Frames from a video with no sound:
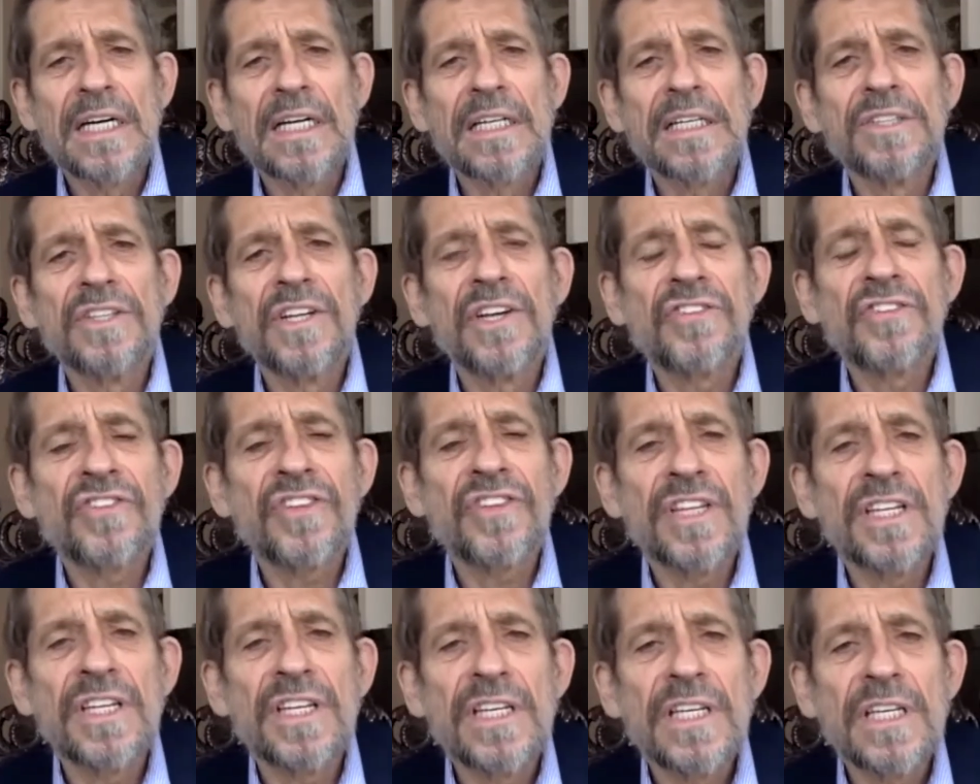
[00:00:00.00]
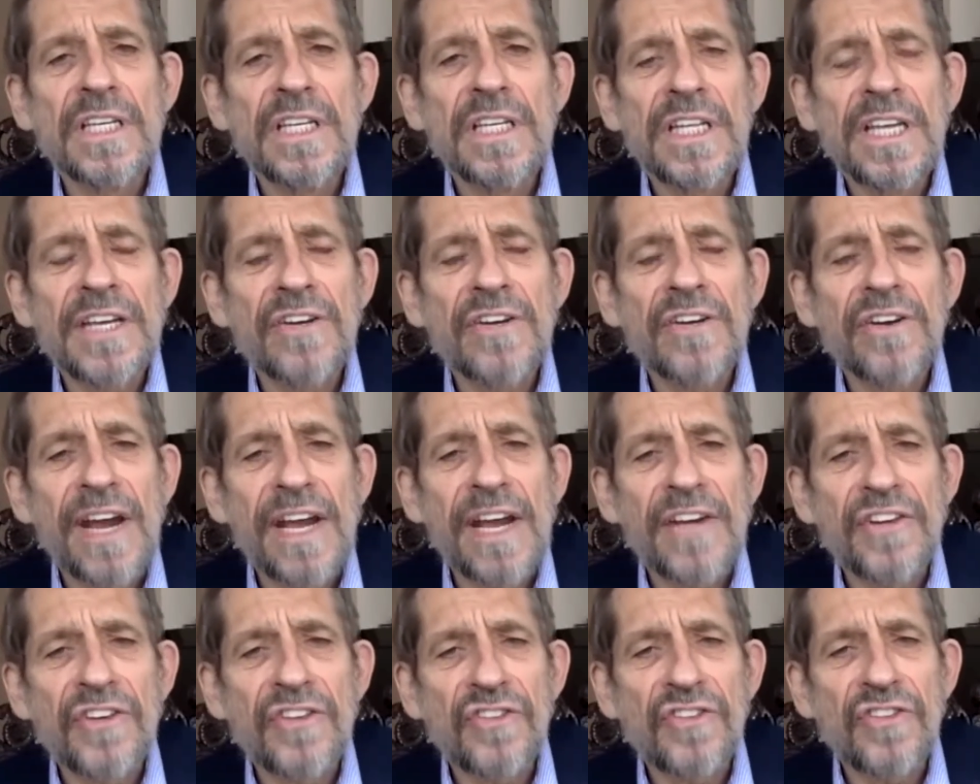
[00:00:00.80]
does the
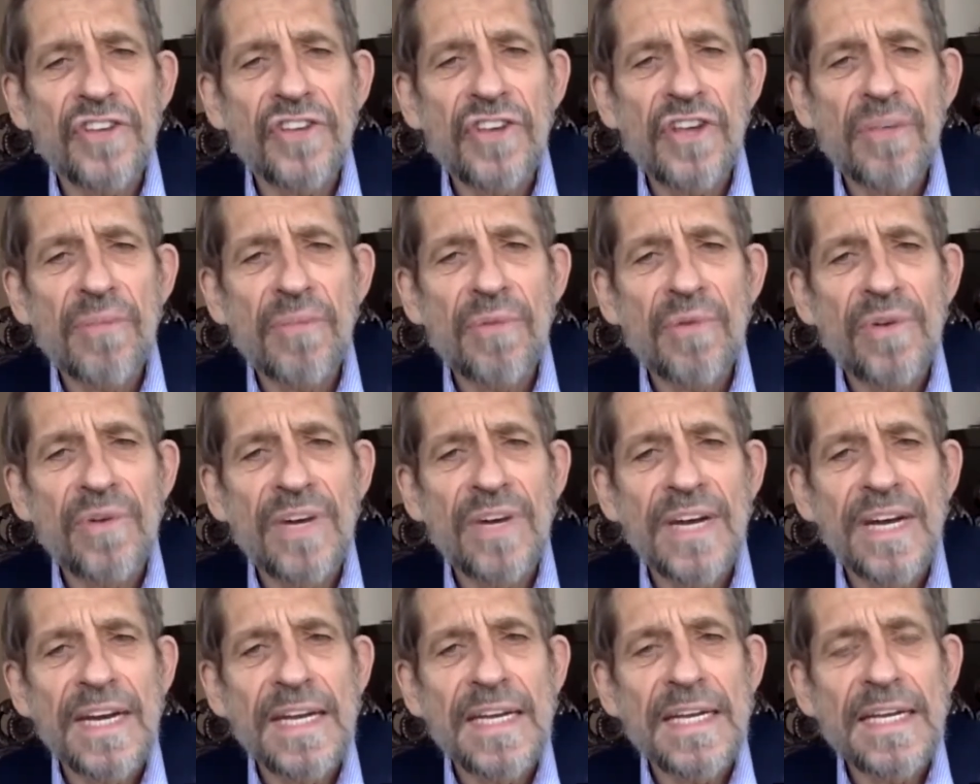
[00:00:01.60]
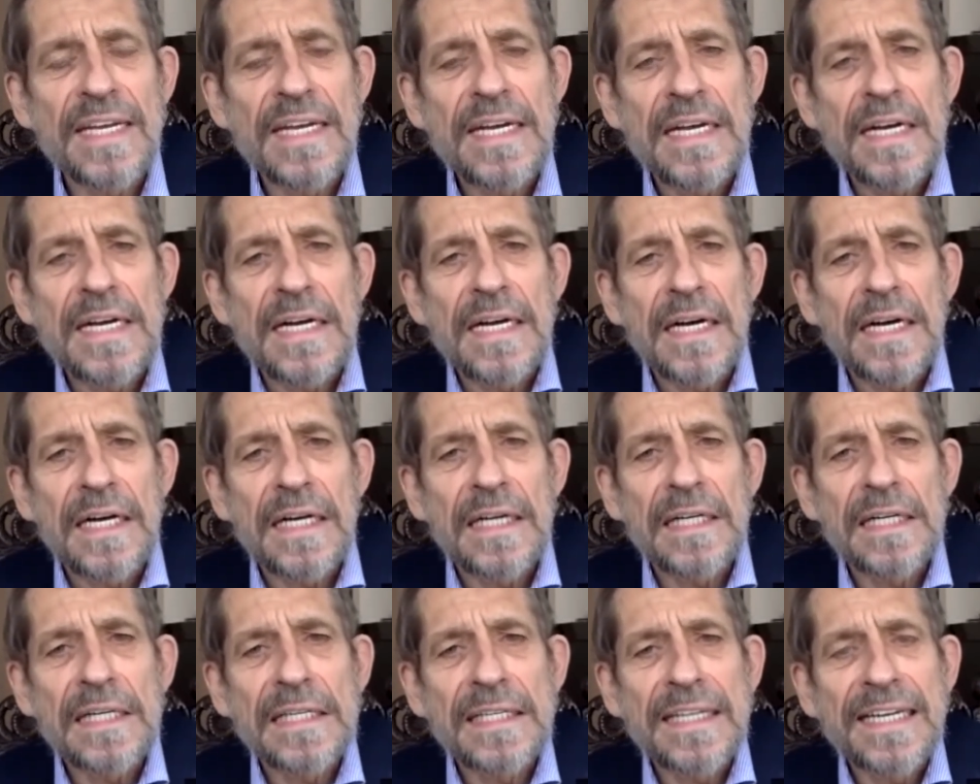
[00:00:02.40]
interagency community
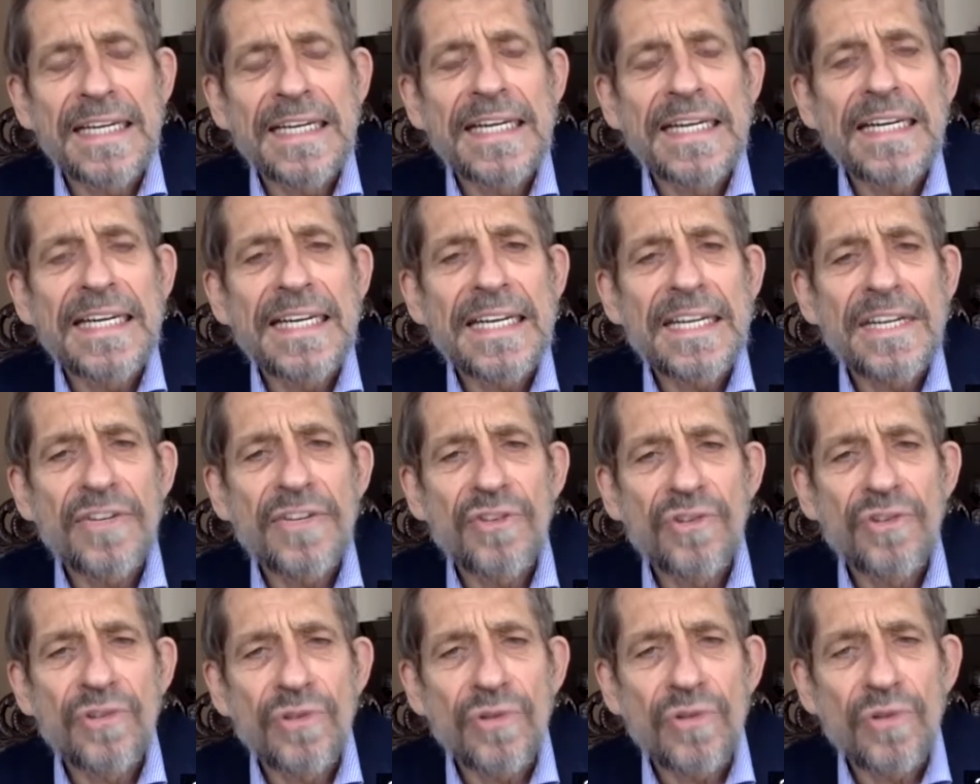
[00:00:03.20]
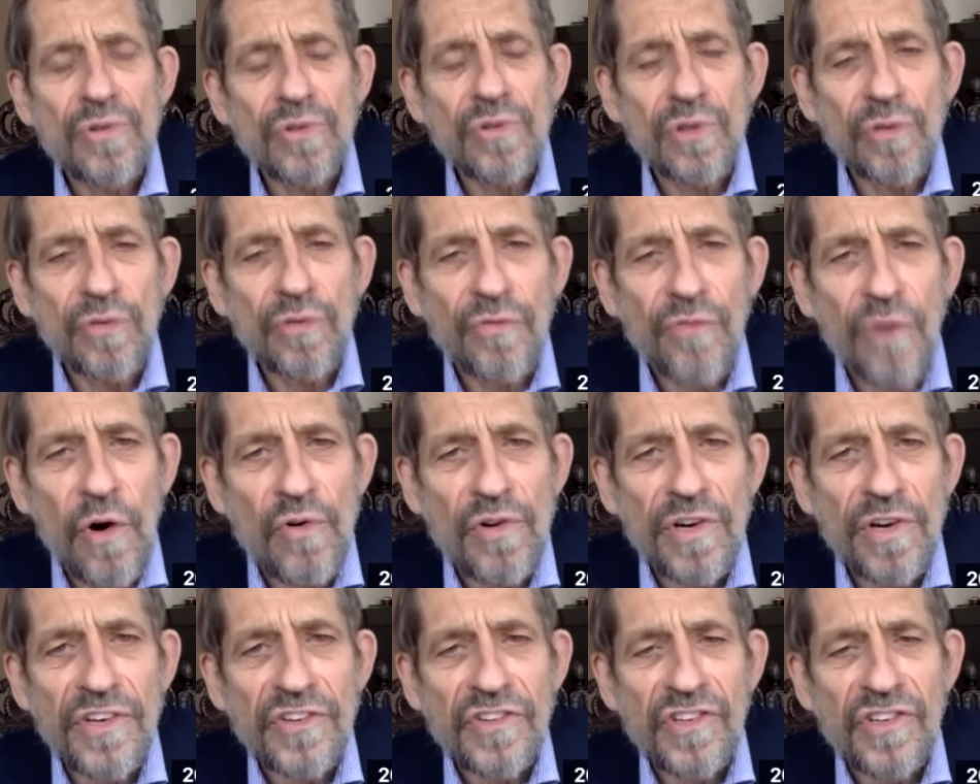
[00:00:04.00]
need to
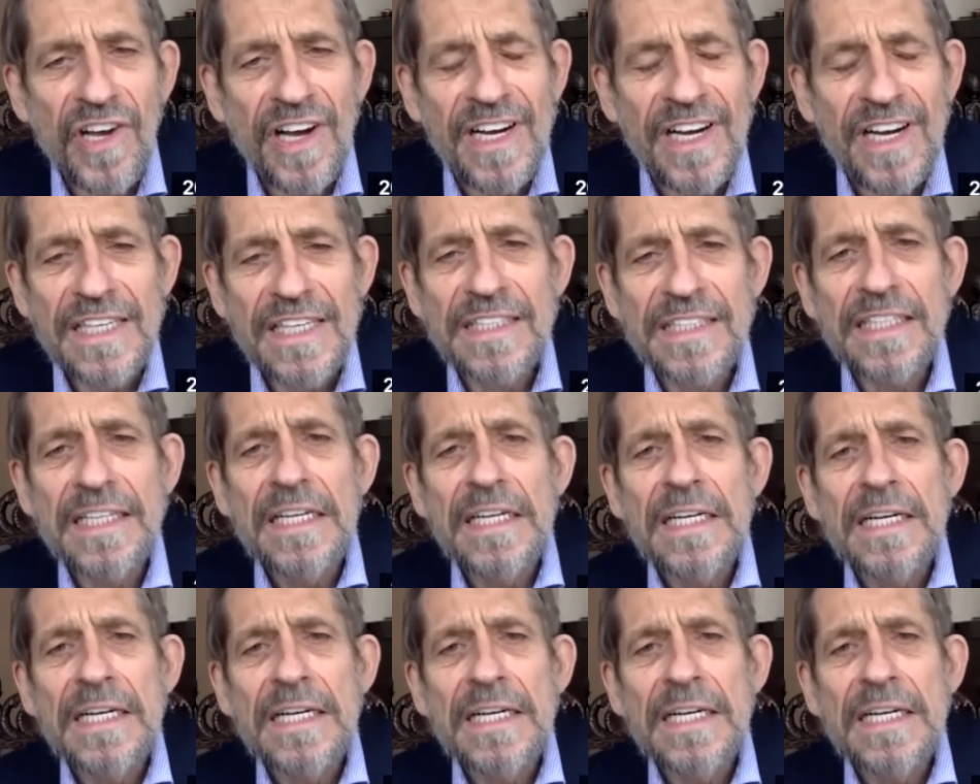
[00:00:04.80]
focus on,